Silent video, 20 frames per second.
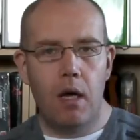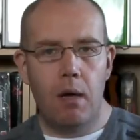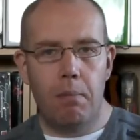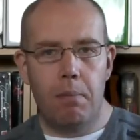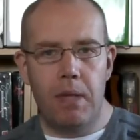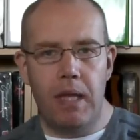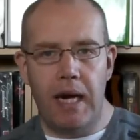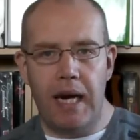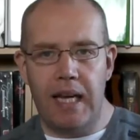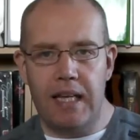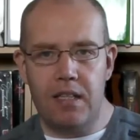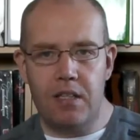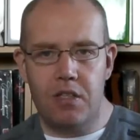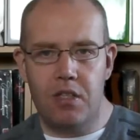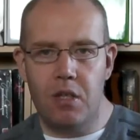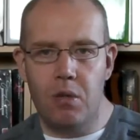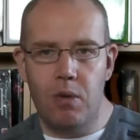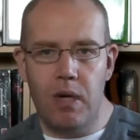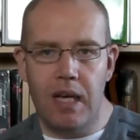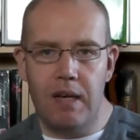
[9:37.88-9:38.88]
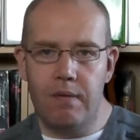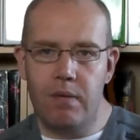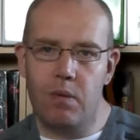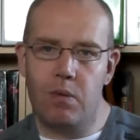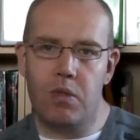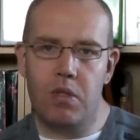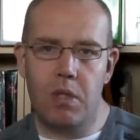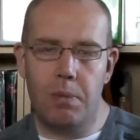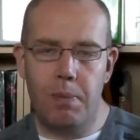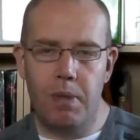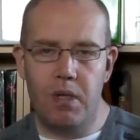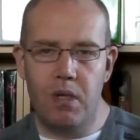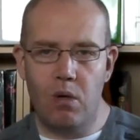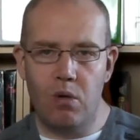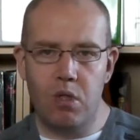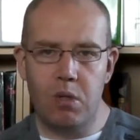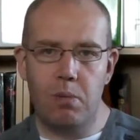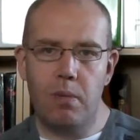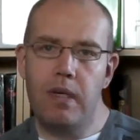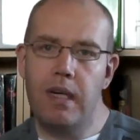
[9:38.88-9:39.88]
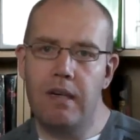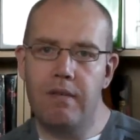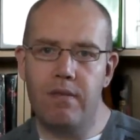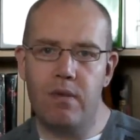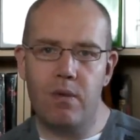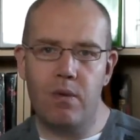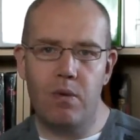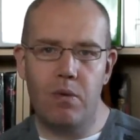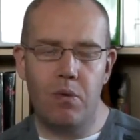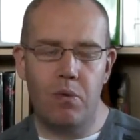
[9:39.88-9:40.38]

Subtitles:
but the last two levels, the penultimate level,